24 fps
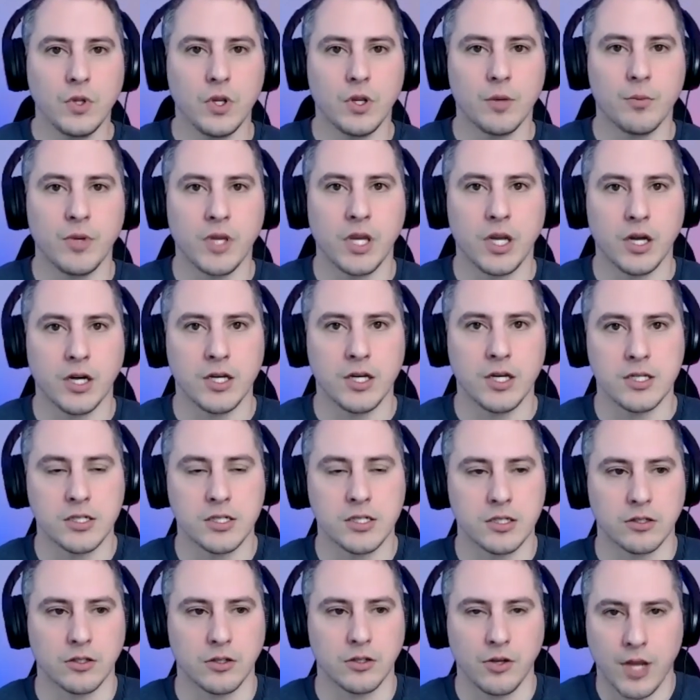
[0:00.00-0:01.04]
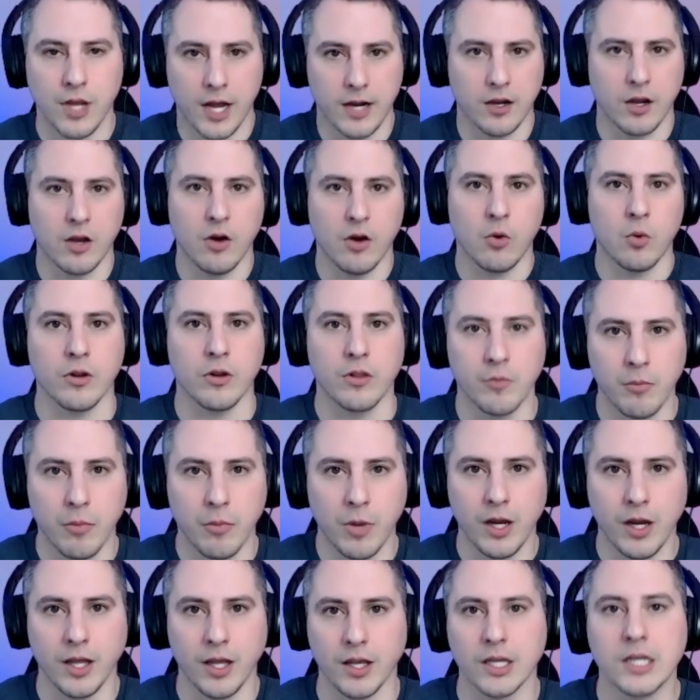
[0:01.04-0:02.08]
Because you got to go where the
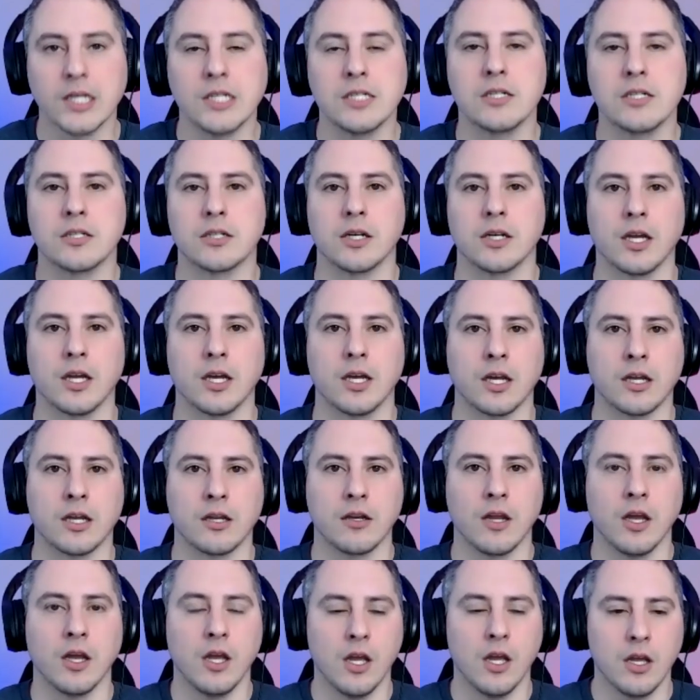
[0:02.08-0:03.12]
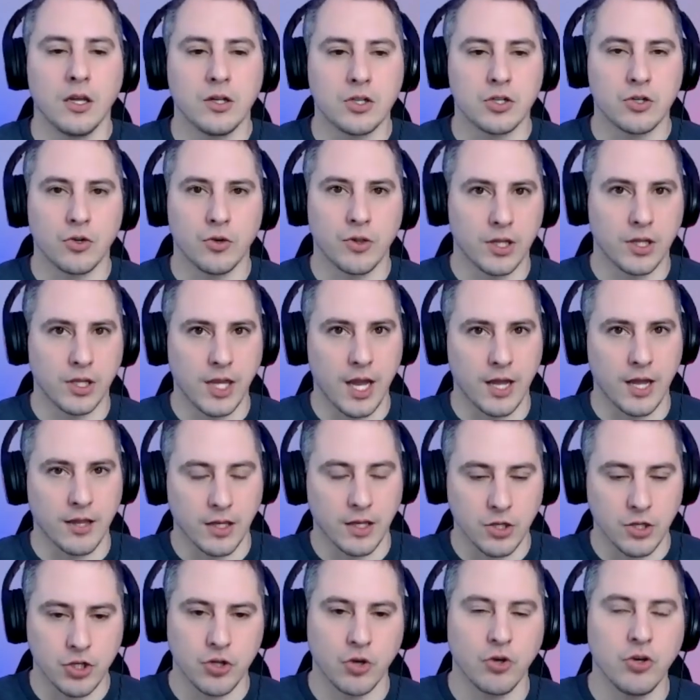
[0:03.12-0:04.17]
money is. And so they
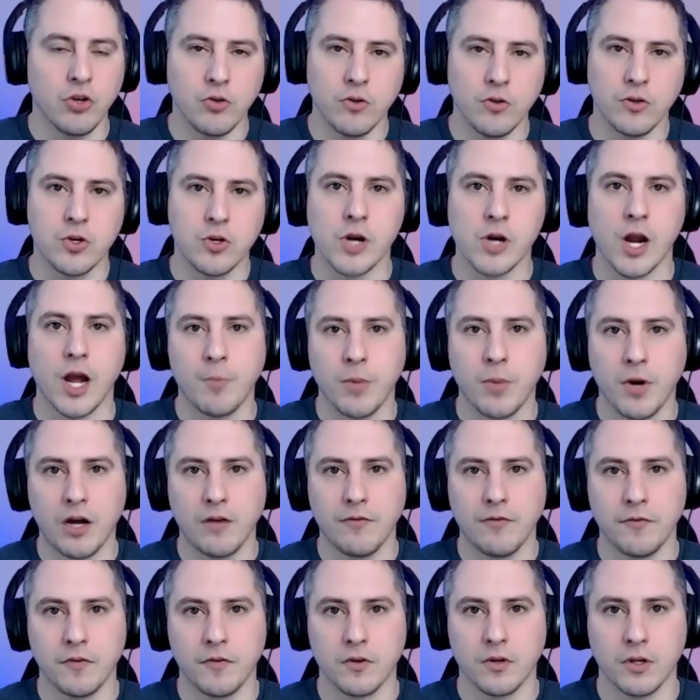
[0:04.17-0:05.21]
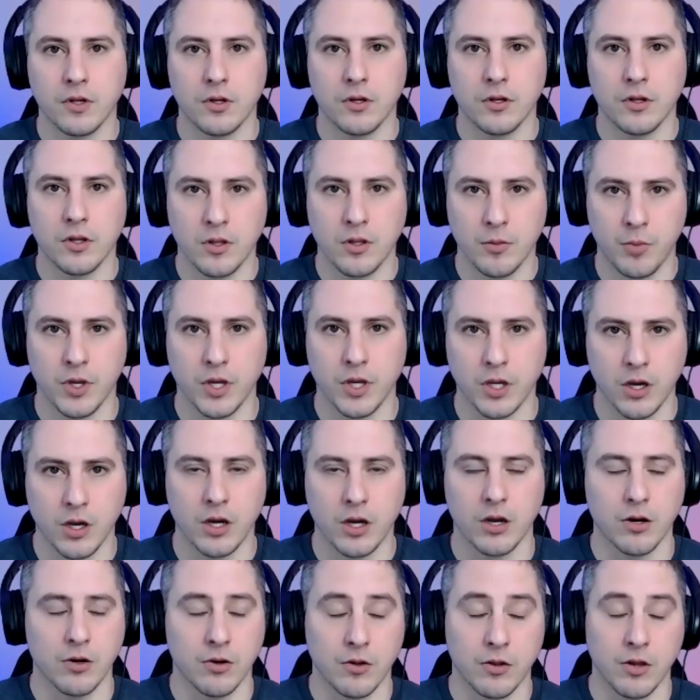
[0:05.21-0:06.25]
show you the drop off and the pickup,
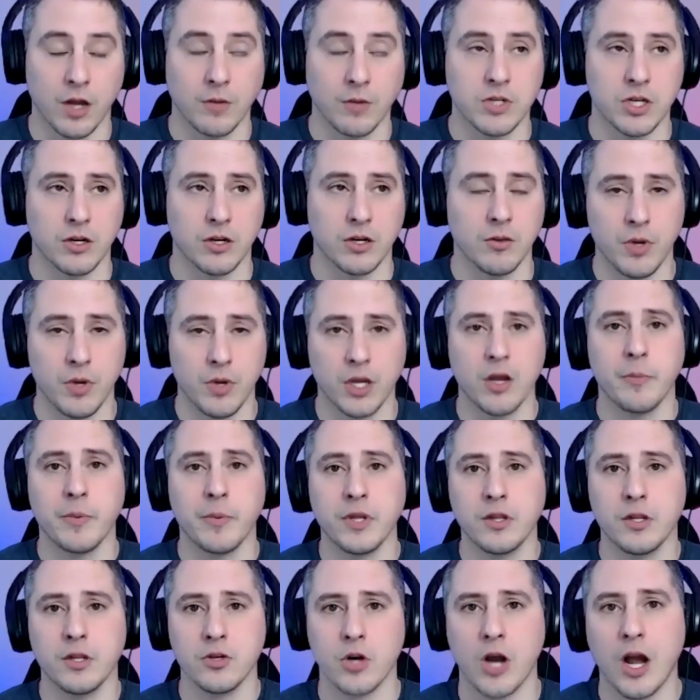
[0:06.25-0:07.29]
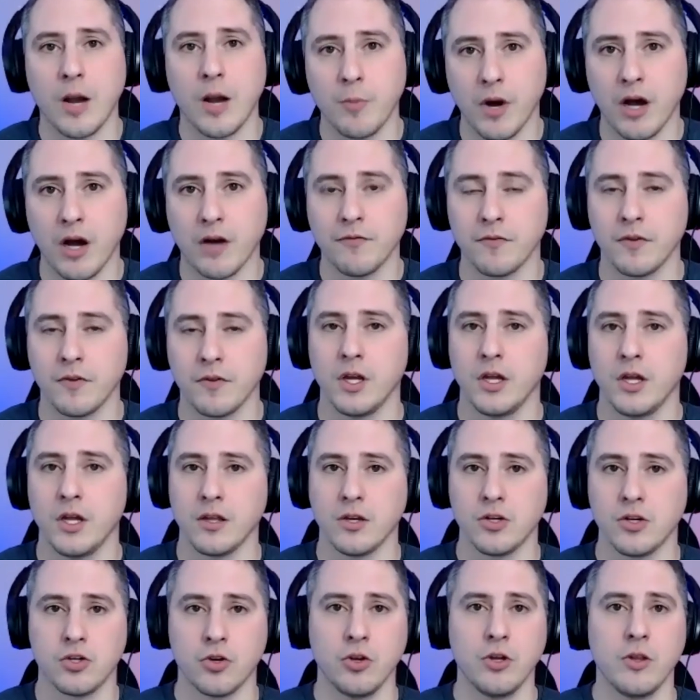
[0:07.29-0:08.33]
or I'm sorry, the pickup and the drop off. They
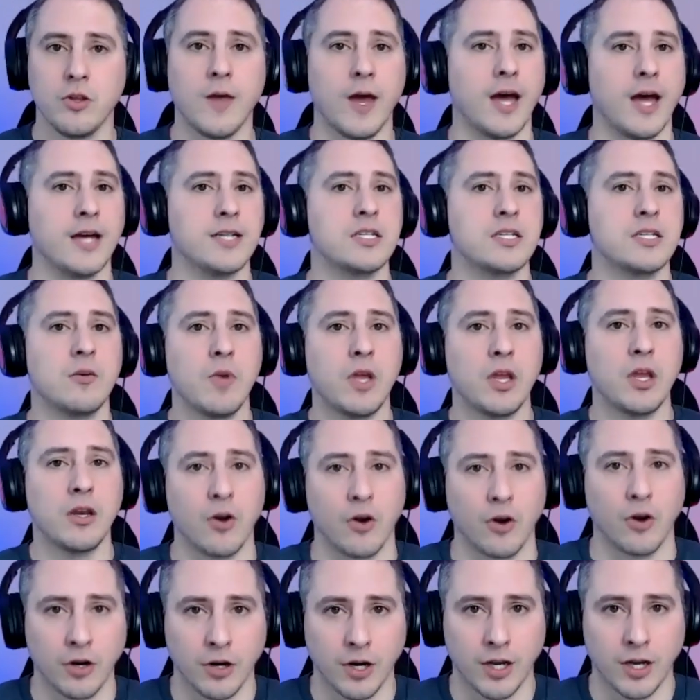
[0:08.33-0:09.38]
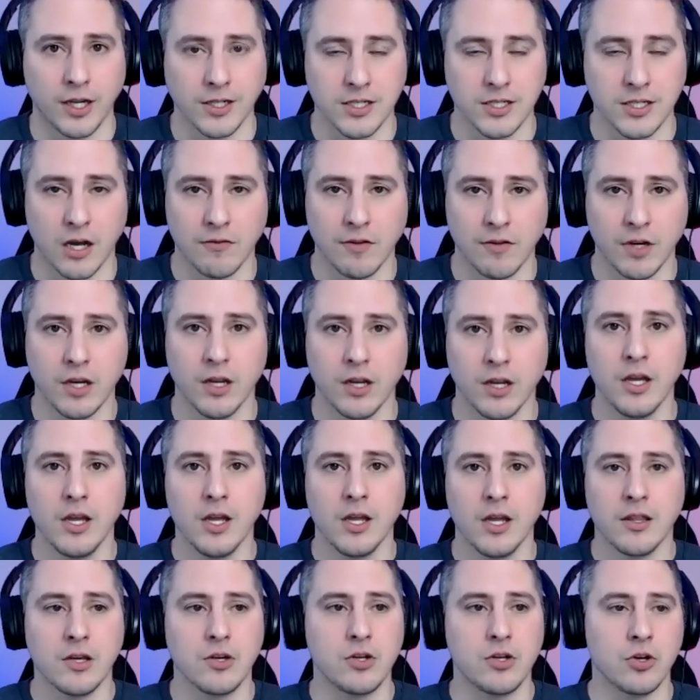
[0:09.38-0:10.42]
show you the estimated earnings of it.
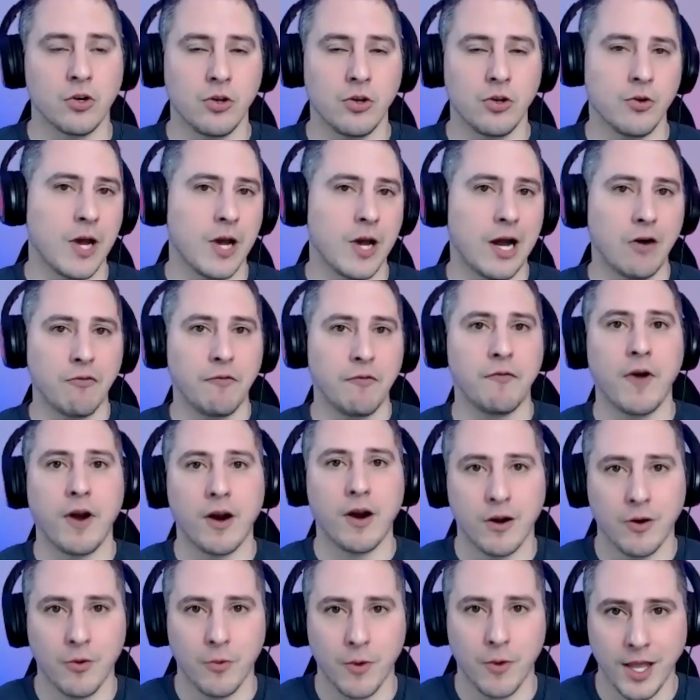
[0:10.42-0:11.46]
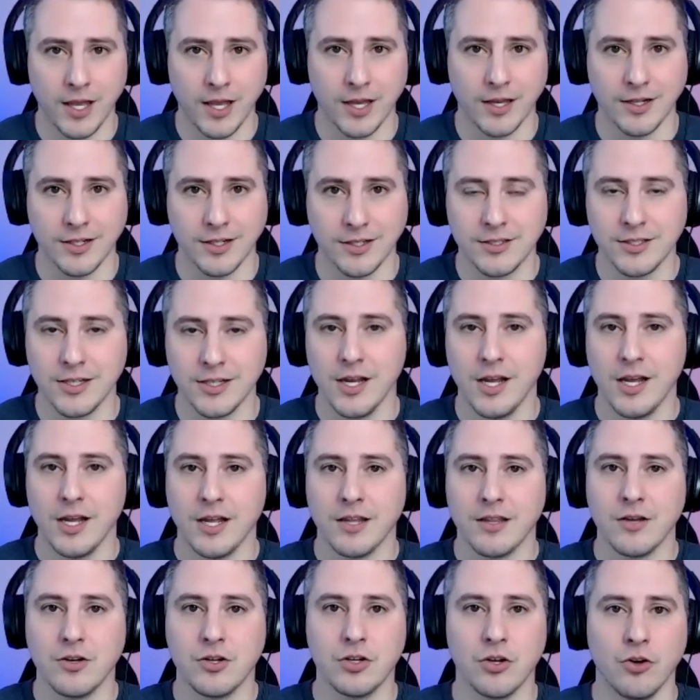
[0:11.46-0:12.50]
They show you how far away it is.
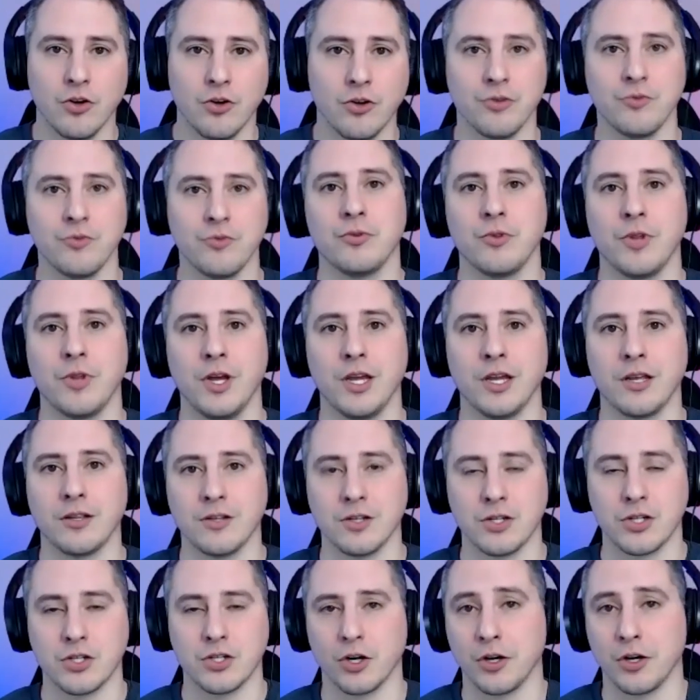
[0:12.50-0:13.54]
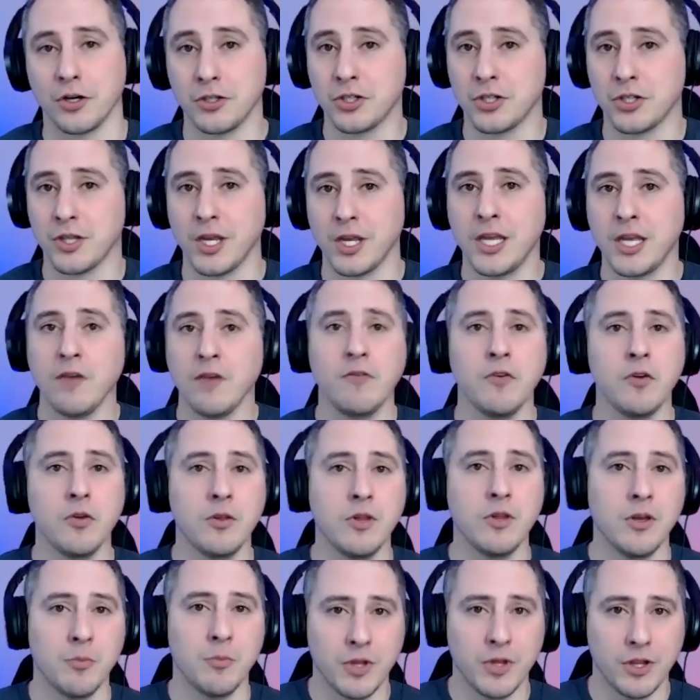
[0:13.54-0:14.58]
They show you like the surge. They give you
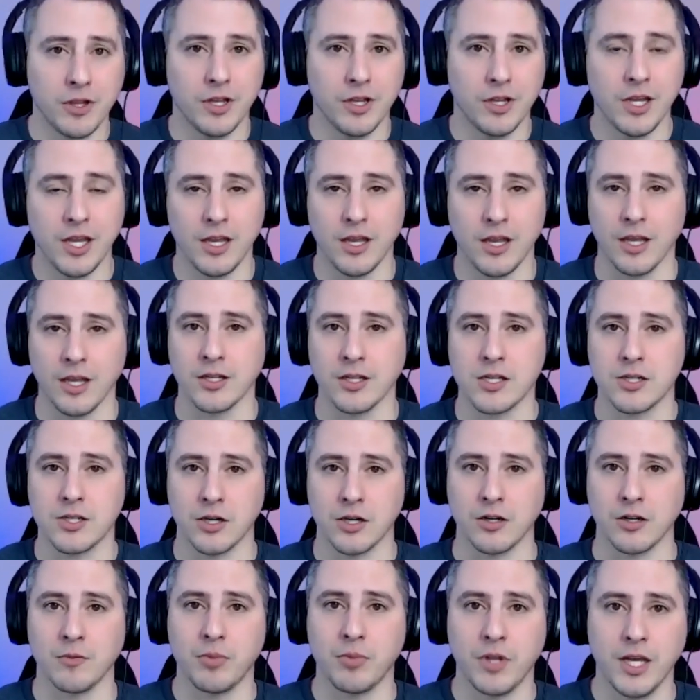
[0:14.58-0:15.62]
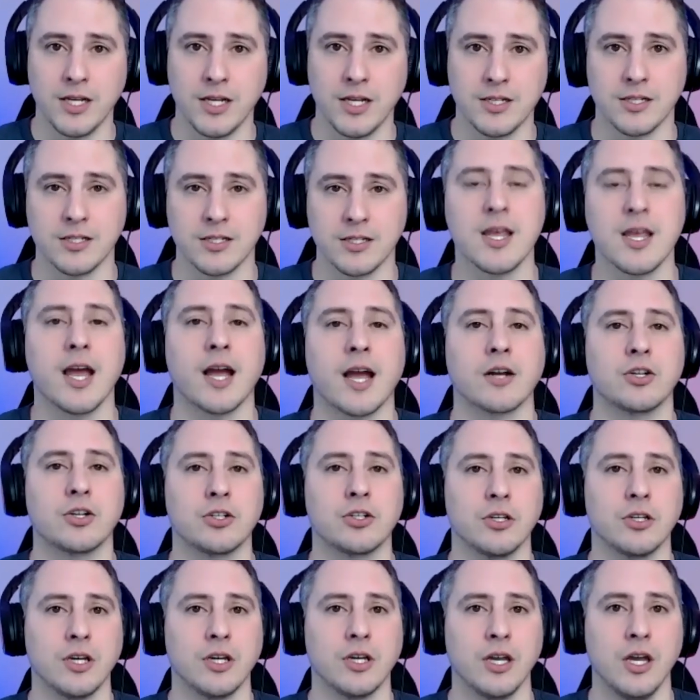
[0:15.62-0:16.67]
the ability in certain places to
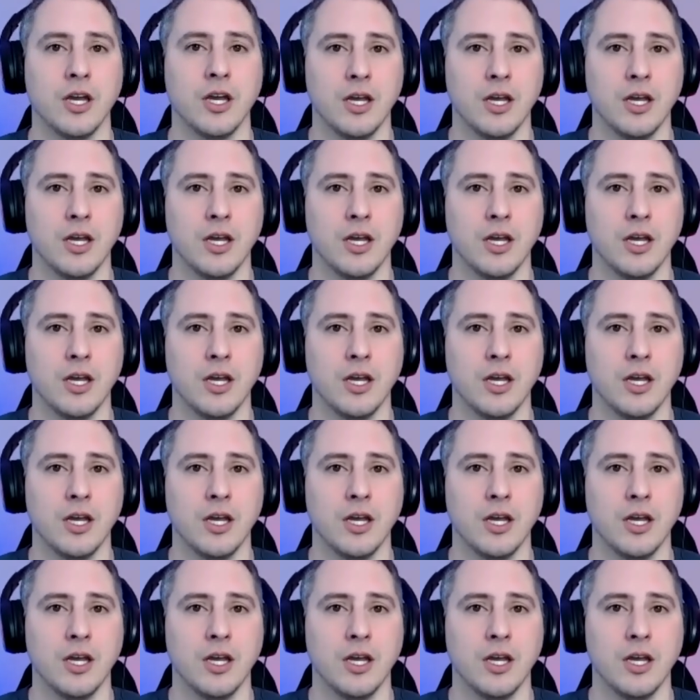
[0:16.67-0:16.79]
actually